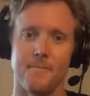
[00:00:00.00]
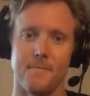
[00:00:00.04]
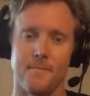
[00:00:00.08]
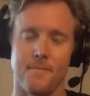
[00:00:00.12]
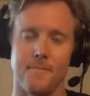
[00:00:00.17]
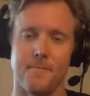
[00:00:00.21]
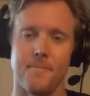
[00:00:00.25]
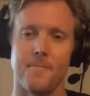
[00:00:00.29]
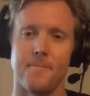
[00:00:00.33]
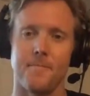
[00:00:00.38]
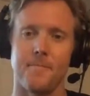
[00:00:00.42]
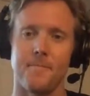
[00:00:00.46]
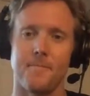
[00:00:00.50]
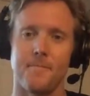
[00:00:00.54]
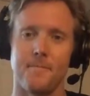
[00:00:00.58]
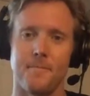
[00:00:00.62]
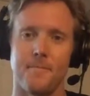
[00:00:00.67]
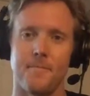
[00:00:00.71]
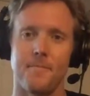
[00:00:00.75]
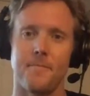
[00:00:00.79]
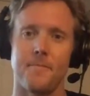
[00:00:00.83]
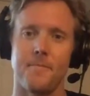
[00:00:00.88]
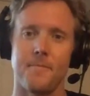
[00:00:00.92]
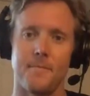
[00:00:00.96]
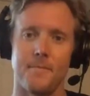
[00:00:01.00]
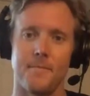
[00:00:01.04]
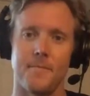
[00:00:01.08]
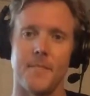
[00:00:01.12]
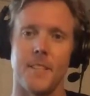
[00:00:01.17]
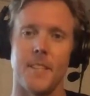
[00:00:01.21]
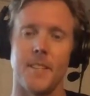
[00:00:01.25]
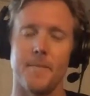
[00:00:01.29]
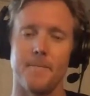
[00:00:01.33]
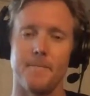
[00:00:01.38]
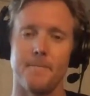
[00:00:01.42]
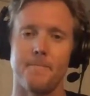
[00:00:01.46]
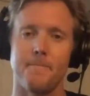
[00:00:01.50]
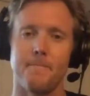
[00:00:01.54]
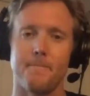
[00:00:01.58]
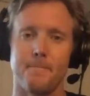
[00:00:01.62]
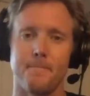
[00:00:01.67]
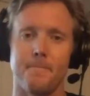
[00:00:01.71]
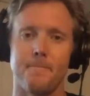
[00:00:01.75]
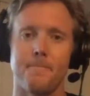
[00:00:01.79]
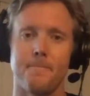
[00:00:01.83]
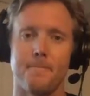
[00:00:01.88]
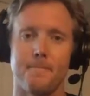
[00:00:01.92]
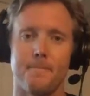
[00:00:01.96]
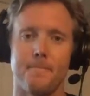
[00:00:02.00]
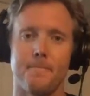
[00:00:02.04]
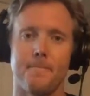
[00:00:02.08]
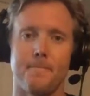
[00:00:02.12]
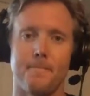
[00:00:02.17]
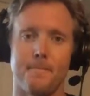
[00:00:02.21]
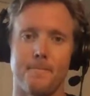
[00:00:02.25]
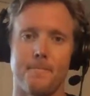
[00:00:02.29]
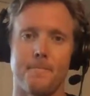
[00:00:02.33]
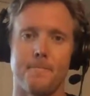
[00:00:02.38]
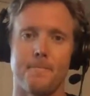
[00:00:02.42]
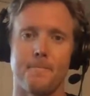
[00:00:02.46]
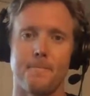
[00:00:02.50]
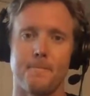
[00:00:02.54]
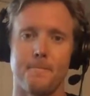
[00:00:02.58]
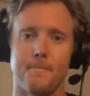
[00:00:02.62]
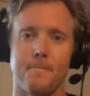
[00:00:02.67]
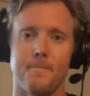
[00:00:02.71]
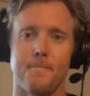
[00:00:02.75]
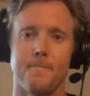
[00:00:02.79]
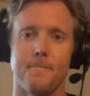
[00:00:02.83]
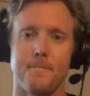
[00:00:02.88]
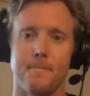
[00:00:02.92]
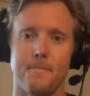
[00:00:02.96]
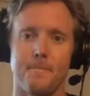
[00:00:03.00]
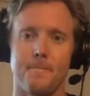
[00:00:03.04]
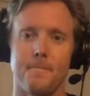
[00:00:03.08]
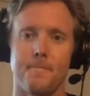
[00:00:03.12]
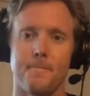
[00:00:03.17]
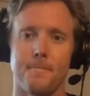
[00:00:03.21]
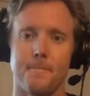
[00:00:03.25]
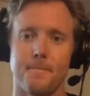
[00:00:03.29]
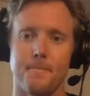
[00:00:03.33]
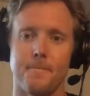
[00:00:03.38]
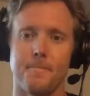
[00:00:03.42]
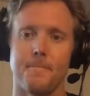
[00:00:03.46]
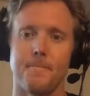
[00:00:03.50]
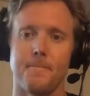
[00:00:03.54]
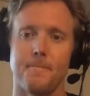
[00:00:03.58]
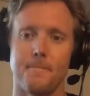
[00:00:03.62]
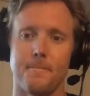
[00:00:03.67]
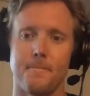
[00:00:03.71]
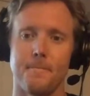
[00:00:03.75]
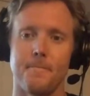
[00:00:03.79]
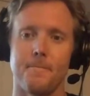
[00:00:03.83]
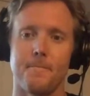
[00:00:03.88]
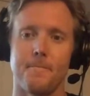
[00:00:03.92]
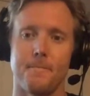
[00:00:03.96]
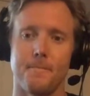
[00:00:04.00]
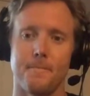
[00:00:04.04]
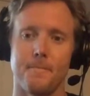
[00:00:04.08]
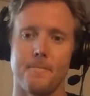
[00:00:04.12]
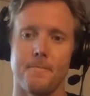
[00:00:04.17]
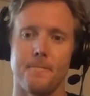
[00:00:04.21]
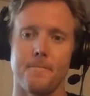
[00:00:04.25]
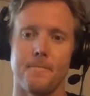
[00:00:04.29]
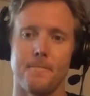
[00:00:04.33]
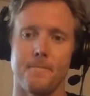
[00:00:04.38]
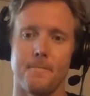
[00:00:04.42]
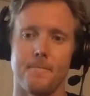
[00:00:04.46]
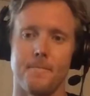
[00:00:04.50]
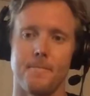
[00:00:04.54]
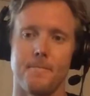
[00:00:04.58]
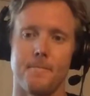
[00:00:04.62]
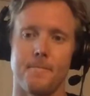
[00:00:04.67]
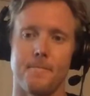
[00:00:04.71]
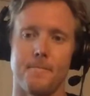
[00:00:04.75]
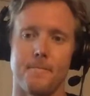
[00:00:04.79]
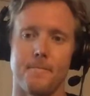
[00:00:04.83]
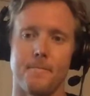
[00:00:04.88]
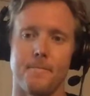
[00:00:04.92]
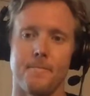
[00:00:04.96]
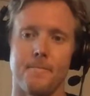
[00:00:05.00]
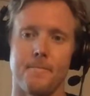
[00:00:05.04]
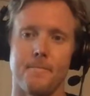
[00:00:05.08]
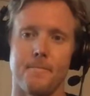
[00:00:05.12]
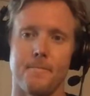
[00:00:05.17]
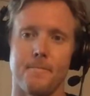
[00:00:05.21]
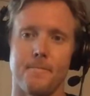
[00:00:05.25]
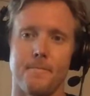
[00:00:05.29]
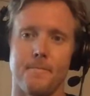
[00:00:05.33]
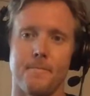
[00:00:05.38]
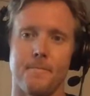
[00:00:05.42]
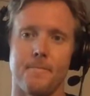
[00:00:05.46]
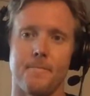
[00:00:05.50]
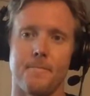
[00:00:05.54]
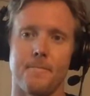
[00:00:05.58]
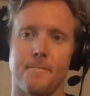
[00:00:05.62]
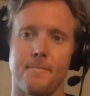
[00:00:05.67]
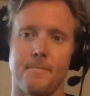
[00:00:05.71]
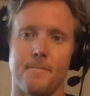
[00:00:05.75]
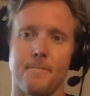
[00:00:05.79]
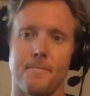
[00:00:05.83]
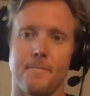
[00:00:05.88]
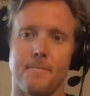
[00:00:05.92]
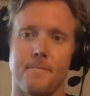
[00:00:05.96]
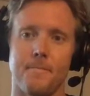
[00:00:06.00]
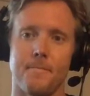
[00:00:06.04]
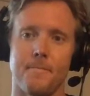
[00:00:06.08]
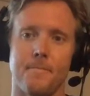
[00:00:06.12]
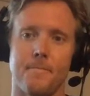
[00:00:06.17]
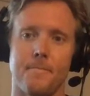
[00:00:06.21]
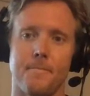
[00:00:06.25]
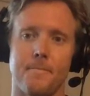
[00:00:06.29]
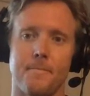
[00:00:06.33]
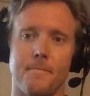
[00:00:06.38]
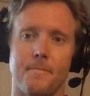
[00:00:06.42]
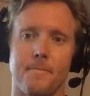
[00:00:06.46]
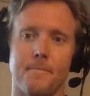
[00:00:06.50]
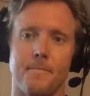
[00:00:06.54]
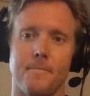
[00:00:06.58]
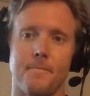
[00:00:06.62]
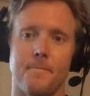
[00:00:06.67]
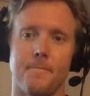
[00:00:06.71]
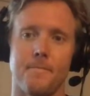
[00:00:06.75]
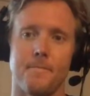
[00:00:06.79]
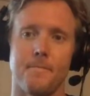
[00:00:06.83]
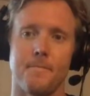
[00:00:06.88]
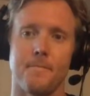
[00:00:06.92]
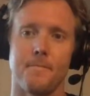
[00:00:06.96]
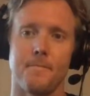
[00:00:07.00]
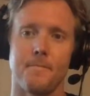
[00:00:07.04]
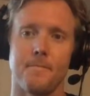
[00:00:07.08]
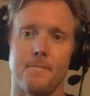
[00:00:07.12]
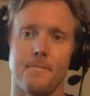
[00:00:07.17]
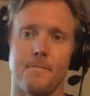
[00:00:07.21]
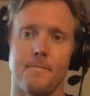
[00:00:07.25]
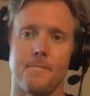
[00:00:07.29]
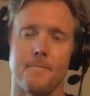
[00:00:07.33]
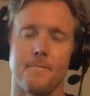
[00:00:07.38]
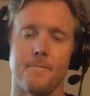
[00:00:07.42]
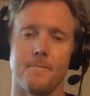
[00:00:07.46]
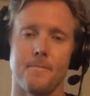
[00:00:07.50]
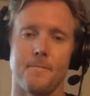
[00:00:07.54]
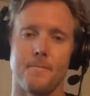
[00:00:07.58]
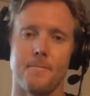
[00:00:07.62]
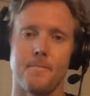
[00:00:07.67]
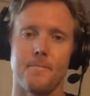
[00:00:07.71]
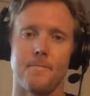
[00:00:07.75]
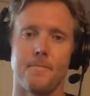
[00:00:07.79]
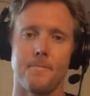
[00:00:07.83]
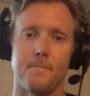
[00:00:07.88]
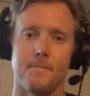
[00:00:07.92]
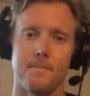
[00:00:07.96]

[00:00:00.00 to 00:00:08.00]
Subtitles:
[no speech]